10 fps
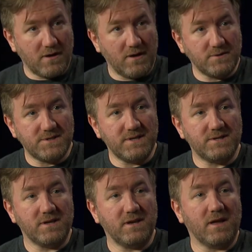I was
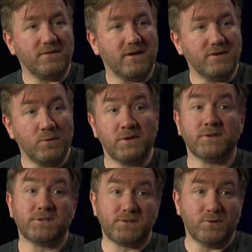teaching at the New England
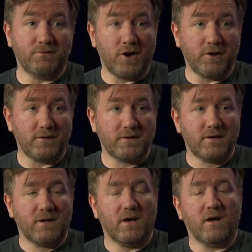Institute of Art,
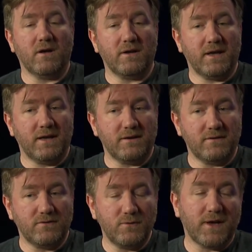uh, and in
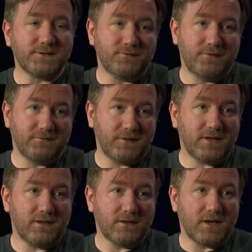
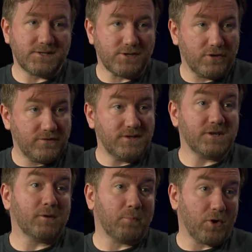2015, I started teaching
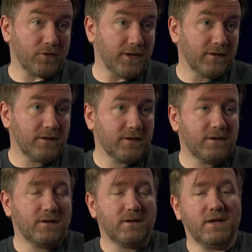at Berklee.
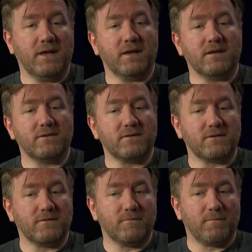And
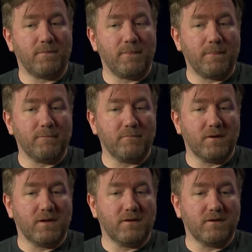
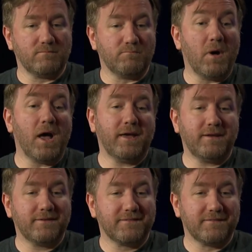
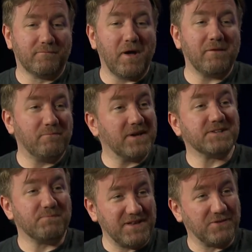my my
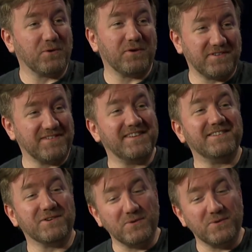biggest mentor as a teacher